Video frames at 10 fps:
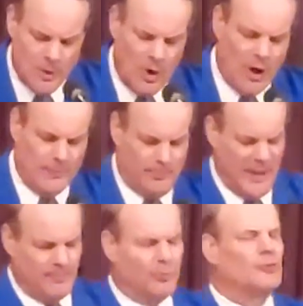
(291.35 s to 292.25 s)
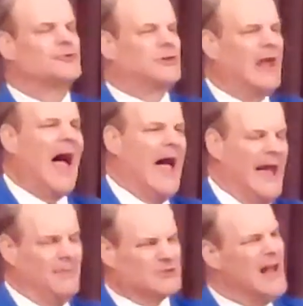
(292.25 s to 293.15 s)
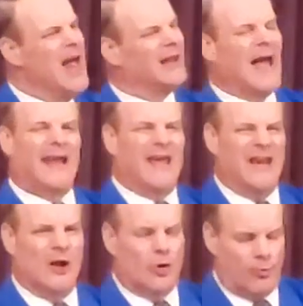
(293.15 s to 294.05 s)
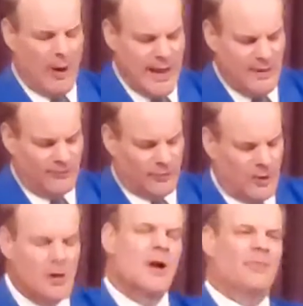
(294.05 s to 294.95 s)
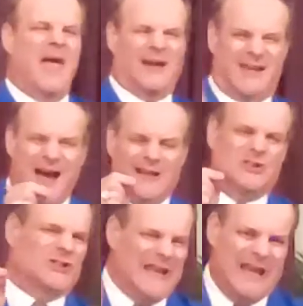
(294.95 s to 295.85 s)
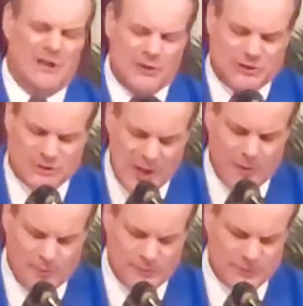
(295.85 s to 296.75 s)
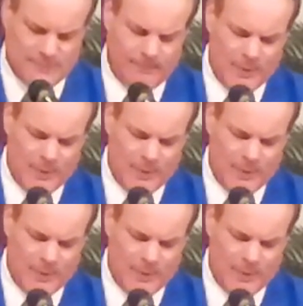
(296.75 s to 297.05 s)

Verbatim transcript: on people's lives like an engraver that cuts into stones.